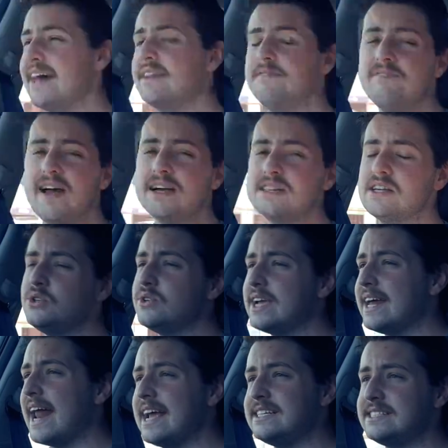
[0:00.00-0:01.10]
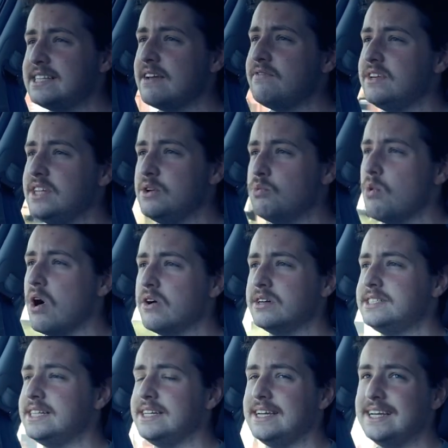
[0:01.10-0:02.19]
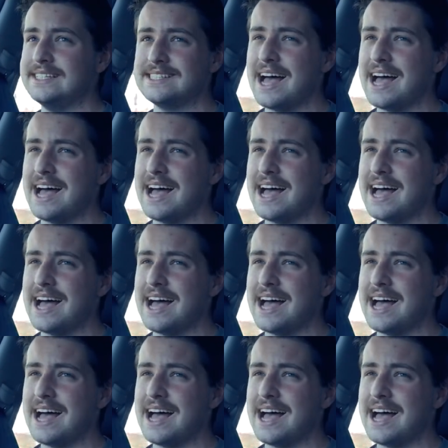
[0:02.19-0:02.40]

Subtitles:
the fact that you get a 7-year warranty is